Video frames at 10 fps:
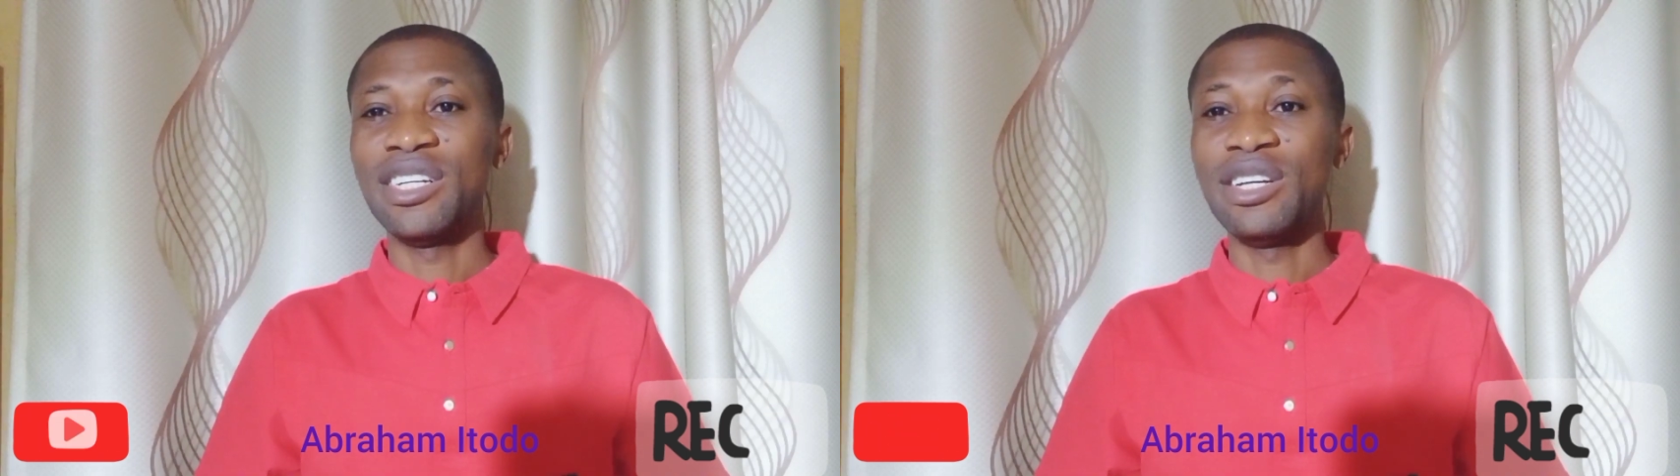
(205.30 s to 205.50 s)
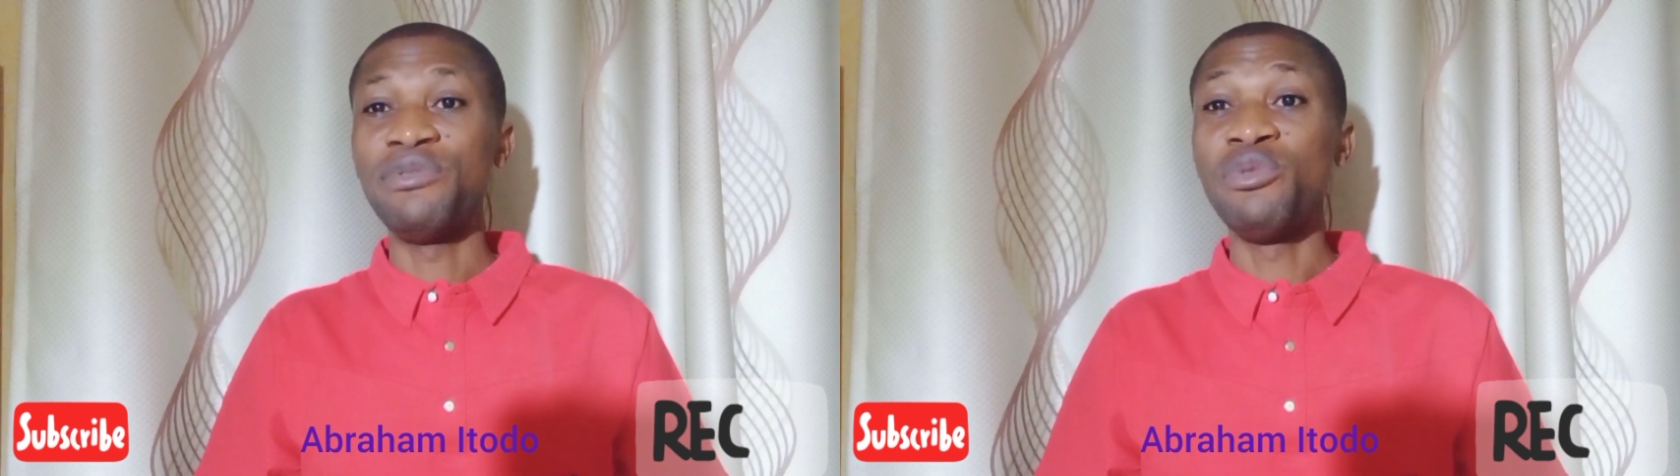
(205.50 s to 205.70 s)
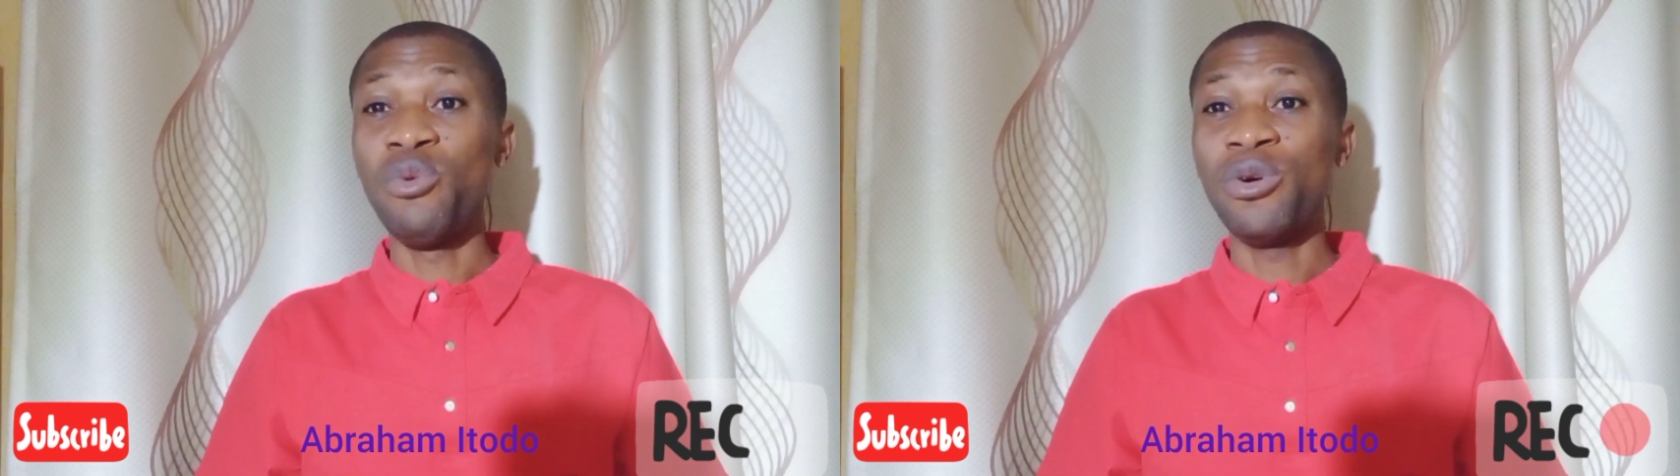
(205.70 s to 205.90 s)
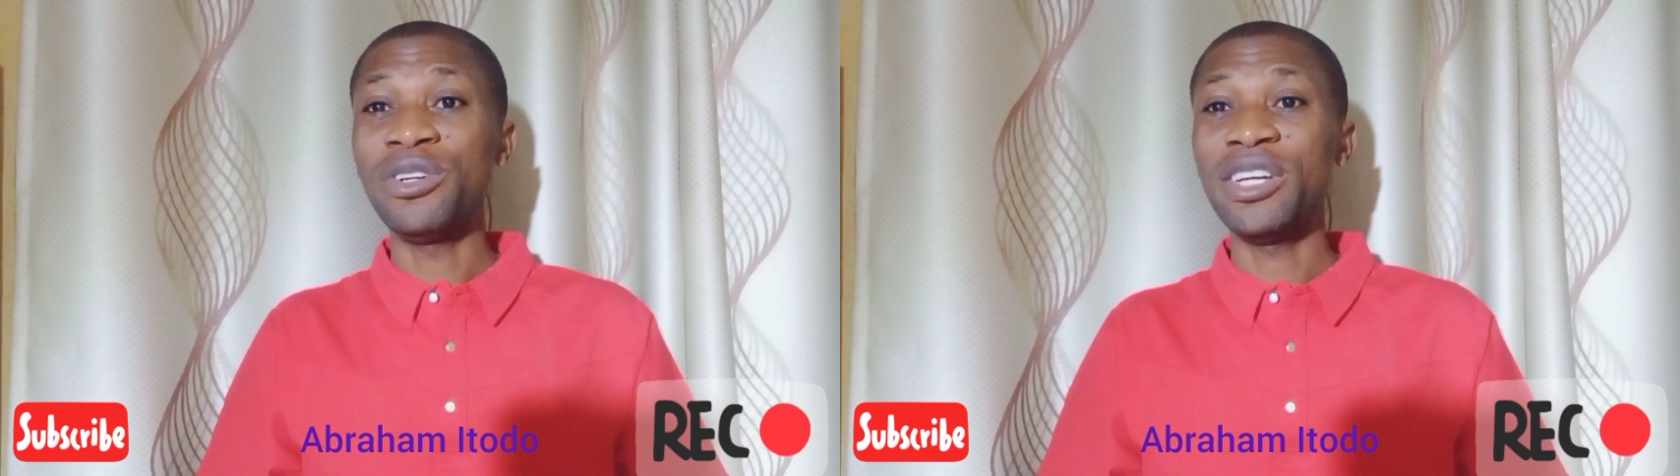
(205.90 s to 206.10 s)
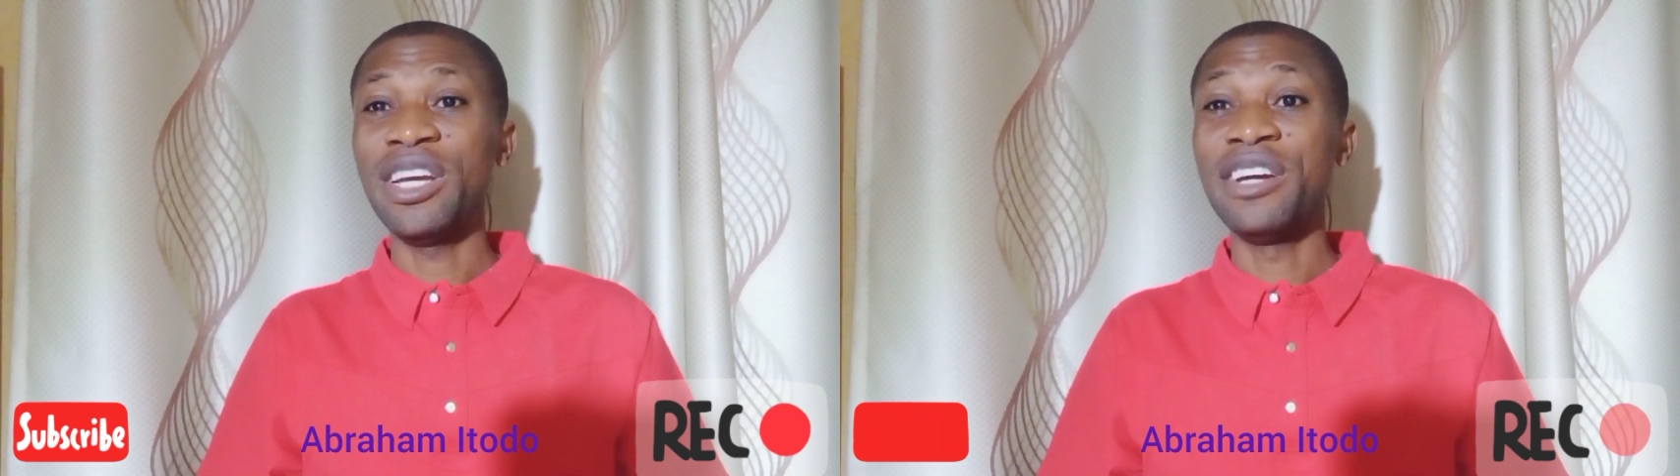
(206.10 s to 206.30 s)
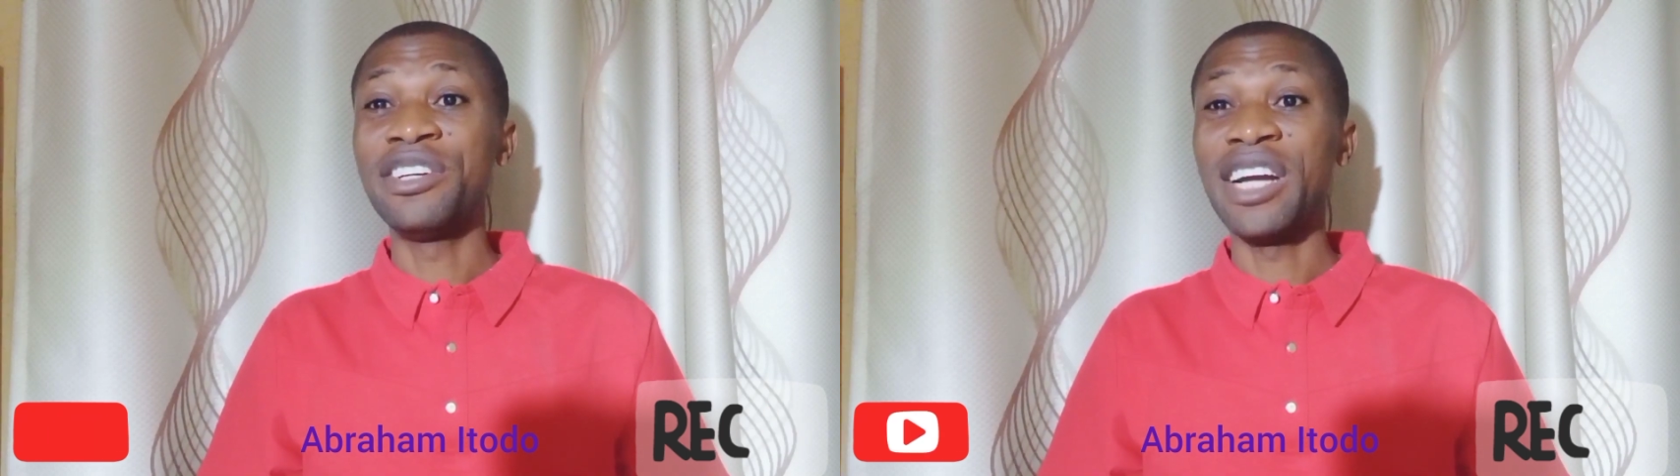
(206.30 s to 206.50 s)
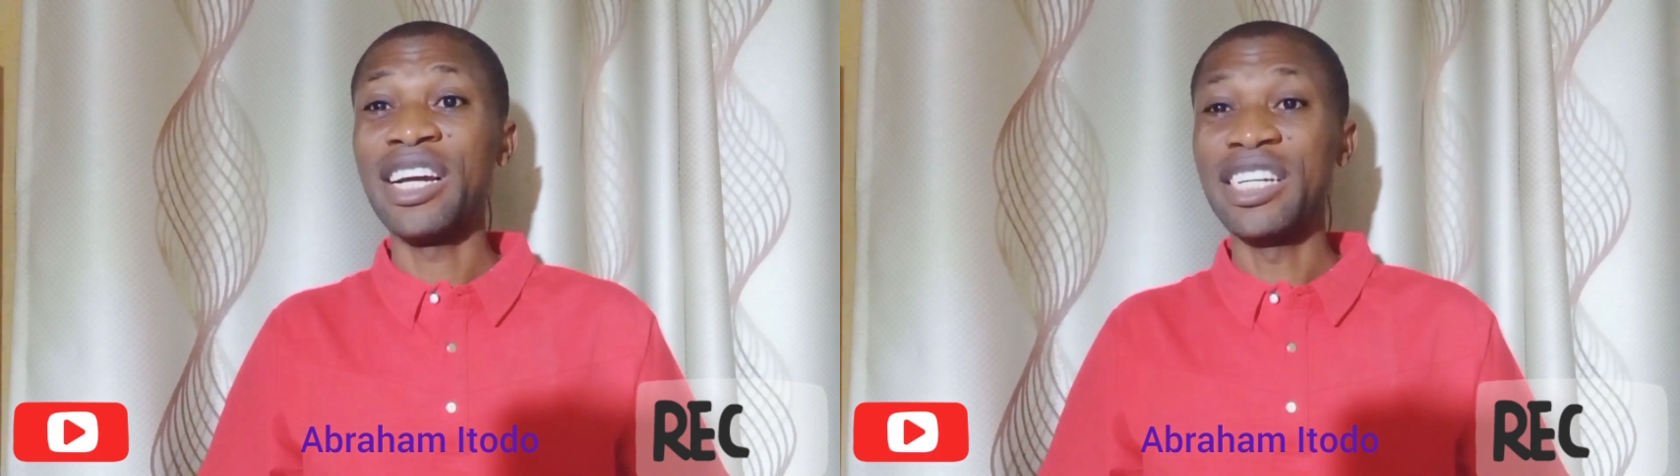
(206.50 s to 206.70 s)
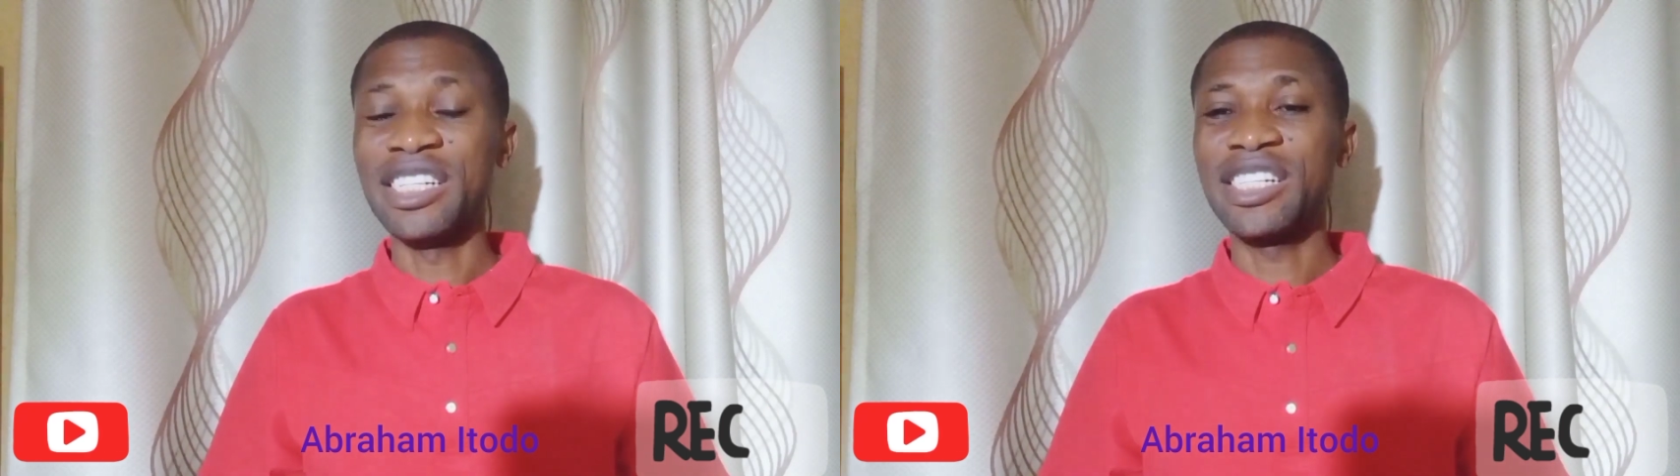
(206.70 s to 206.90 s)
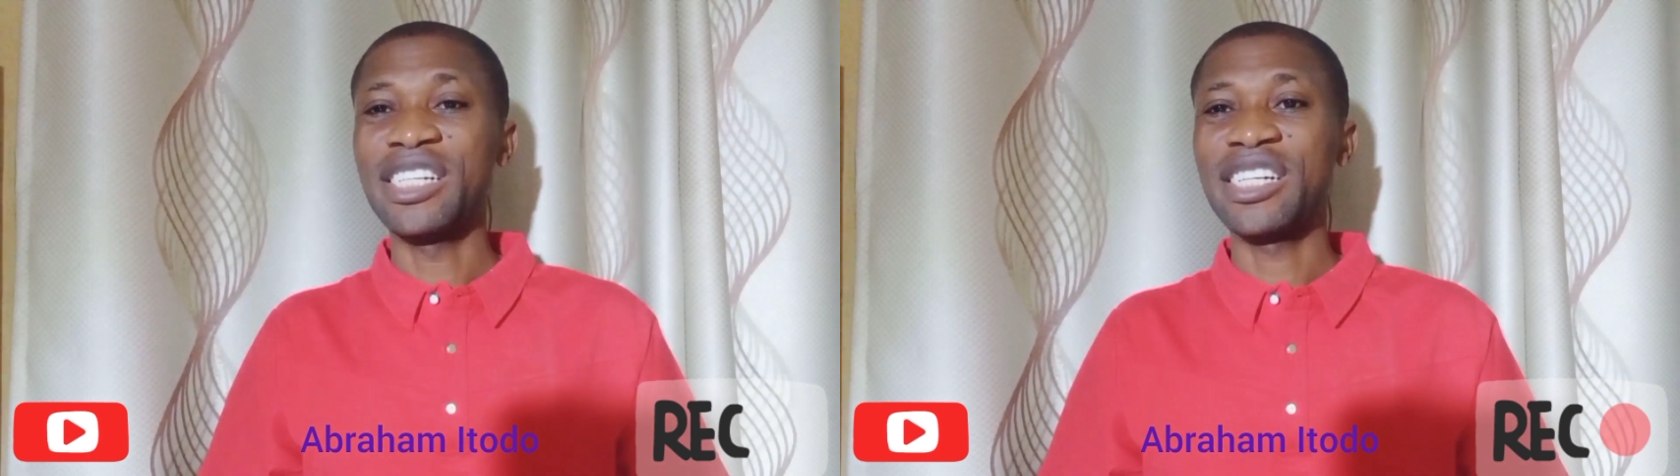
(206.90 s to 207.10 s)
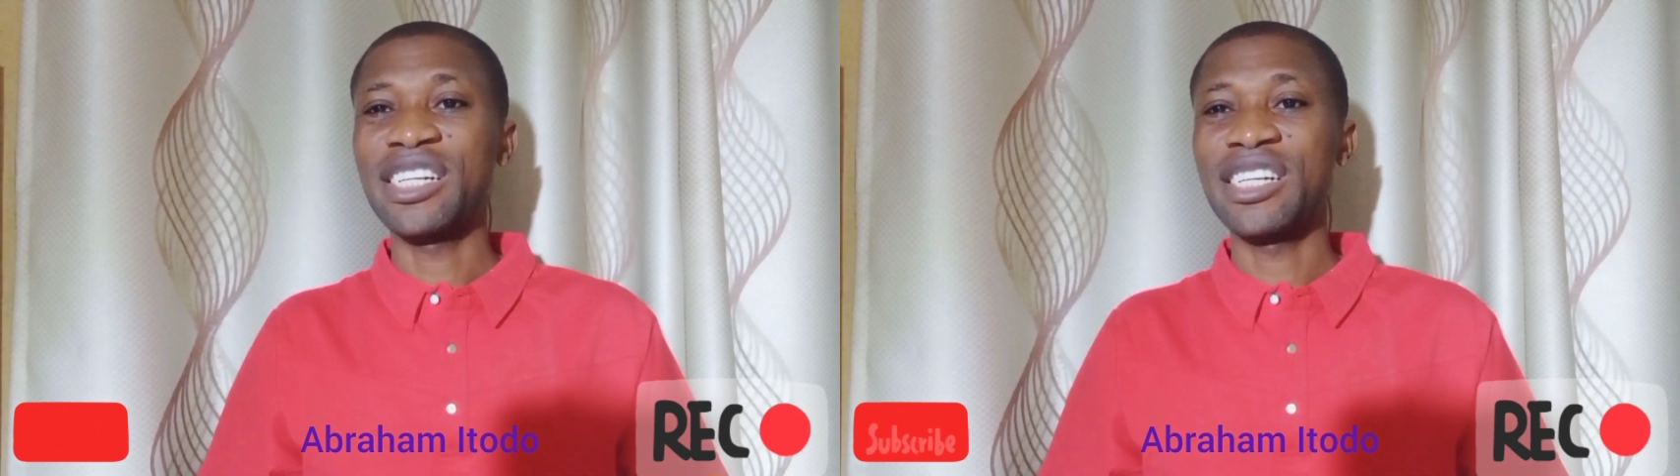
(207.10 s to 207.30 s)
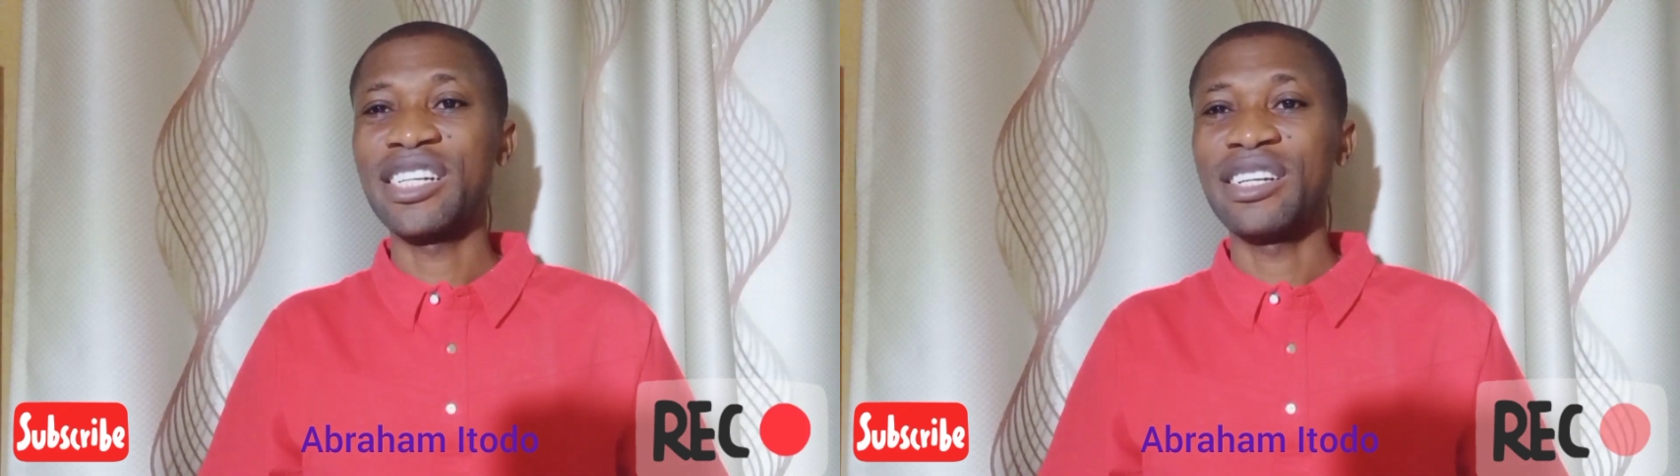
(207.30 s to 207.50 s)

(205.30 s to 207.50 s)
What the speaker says: If you want a realistic